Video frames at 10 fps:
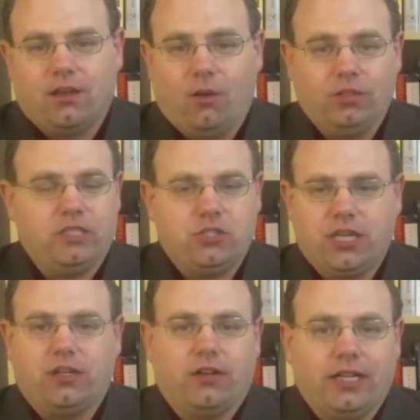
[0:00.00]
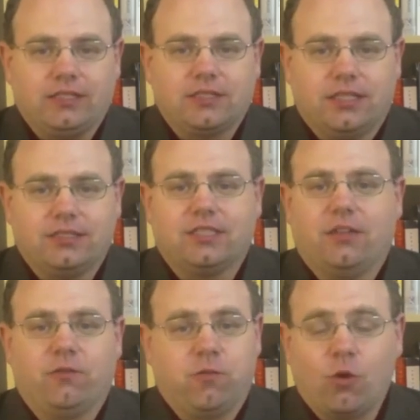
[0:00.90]
only generates, let's say,
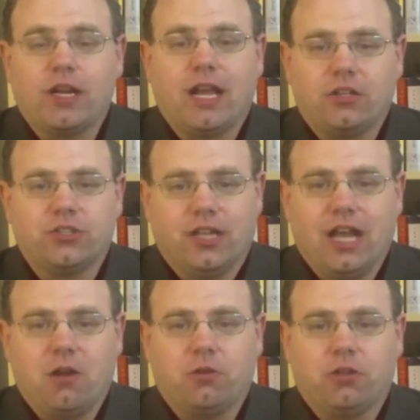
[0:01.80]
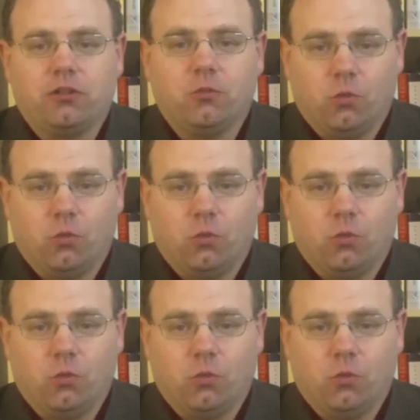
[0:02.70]
$4 an hour